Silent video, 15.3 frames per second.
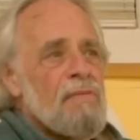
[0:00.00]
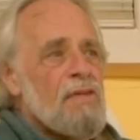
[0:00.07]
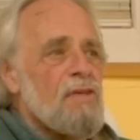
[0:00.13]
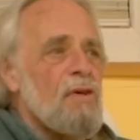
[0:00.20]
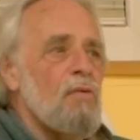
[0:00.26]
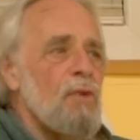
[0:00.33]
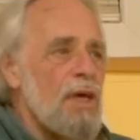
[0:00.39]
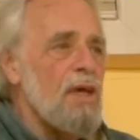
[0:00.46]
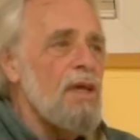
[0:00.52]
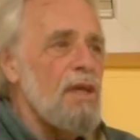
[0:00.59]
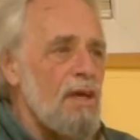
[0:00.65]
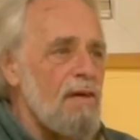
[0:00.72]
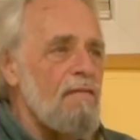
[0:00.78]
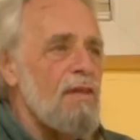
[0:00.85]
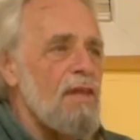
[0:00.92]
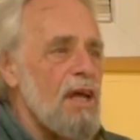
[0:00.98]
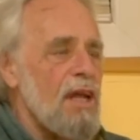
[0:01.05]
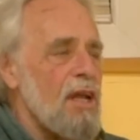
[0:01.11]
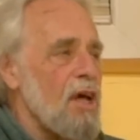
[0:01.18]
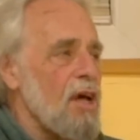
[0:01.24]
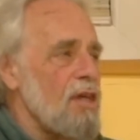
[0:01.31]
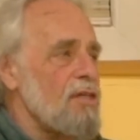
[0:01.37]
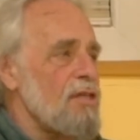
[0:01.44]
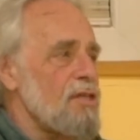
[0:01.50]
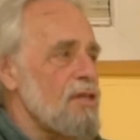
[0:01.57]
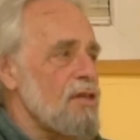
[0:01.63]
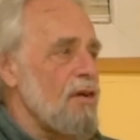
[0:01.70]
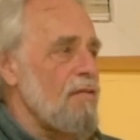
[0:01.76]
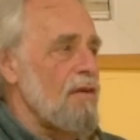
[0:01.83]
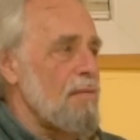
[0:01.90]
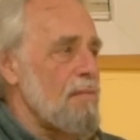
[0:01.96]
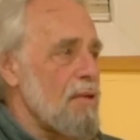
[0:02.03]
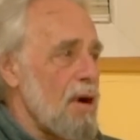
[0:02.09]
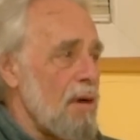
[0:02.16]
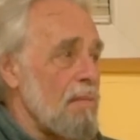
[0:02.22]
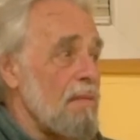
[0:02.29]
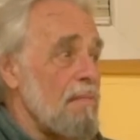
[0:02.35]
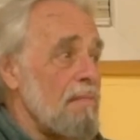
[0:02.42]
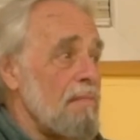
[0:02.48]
So we can give you that knowledge to solve that problem.